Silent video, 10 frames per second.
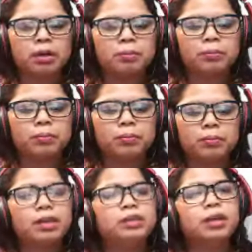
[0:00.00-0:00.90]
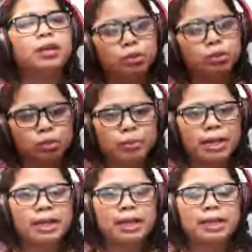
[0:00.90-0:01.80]
they also
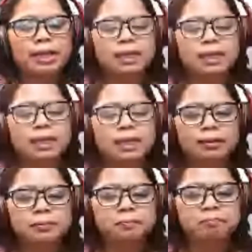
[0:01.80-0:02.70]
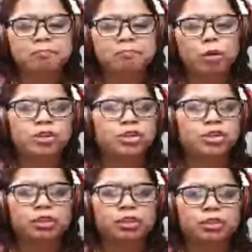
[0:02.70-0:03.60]
make commercial
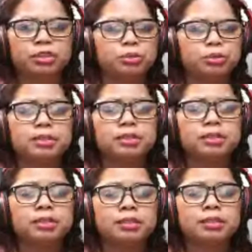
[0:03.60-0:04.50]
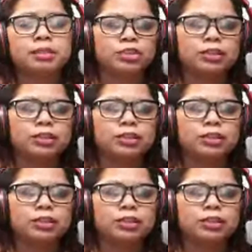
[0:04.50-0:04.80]
units, residential,